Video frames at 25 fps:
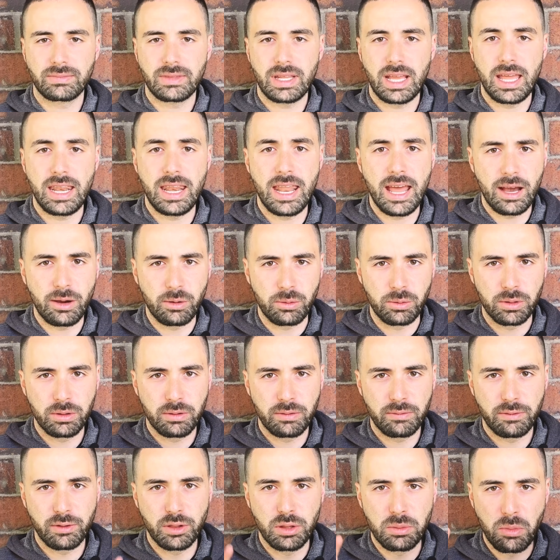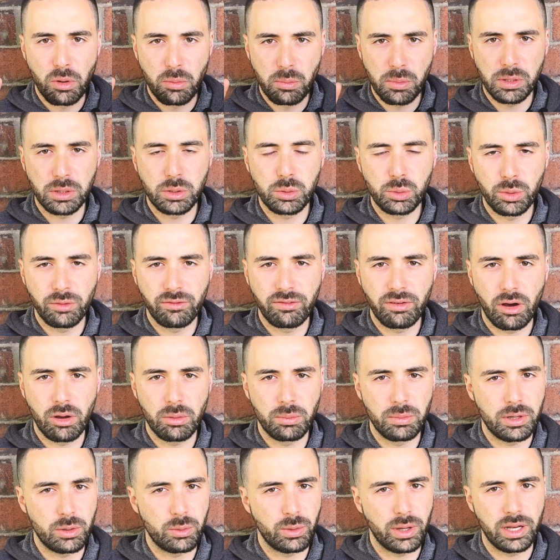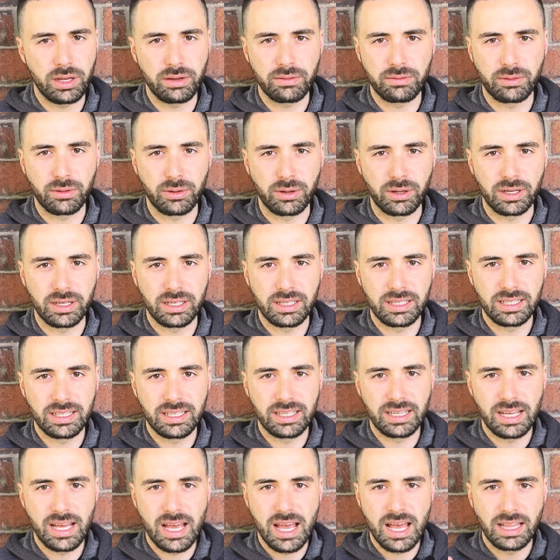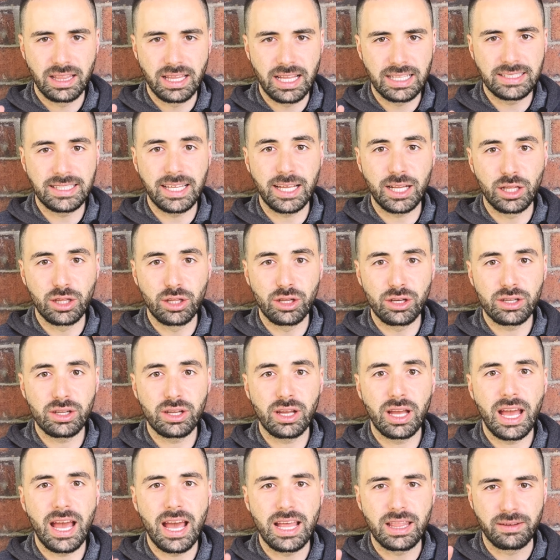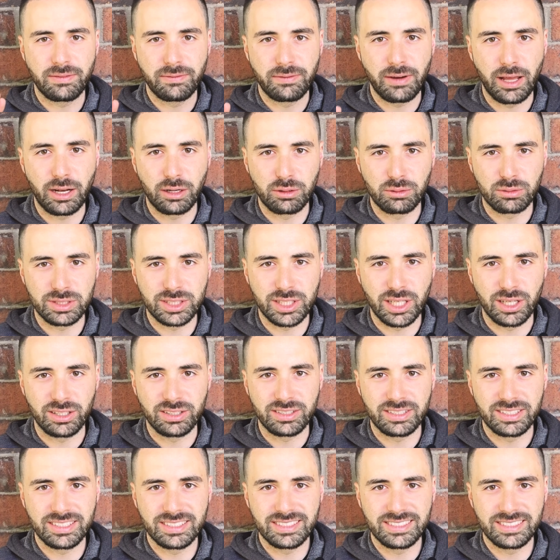And now, for the moment we've all been waiting for. Let's take a look at the final result.